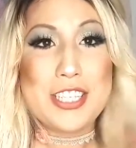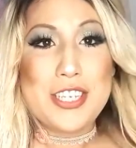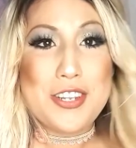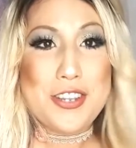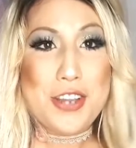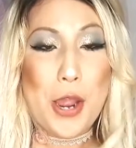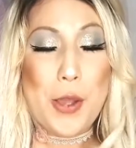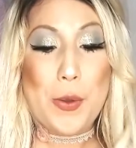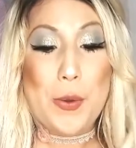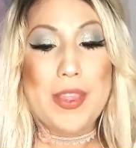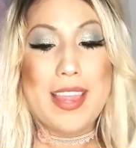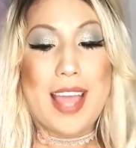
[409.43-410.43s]
to
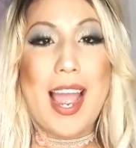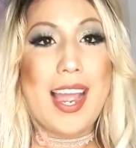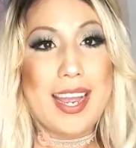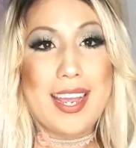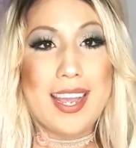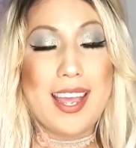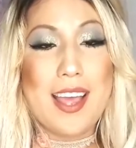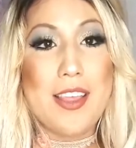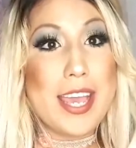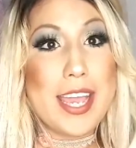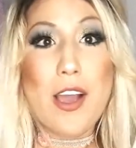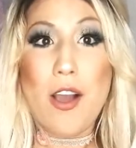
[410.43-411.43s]
know that
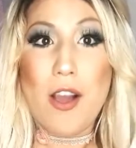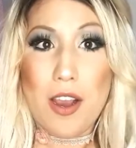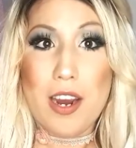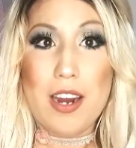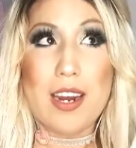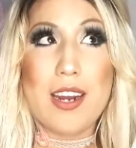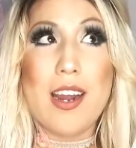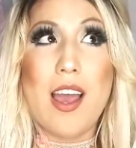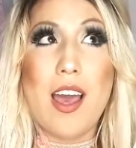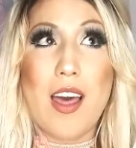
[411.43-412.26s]
they are